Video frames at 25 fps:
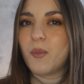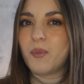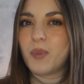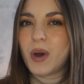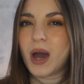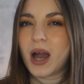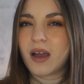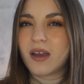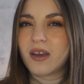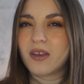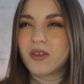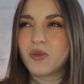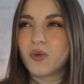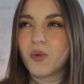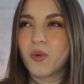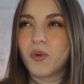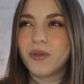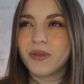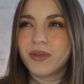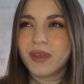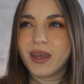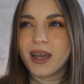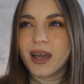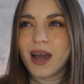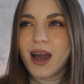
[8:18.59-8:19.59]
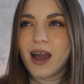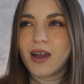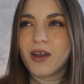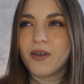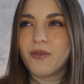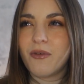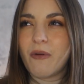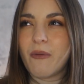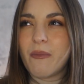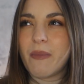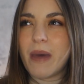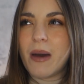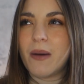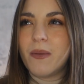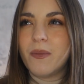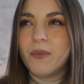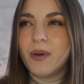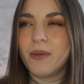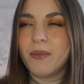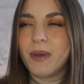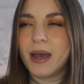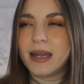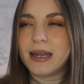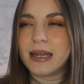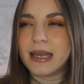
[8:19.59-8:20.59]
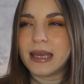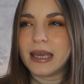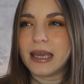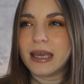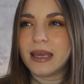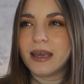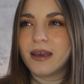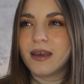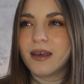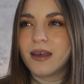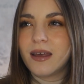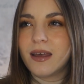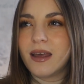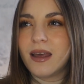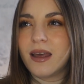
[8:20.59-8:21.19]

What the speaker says: but I don't think I can remember many.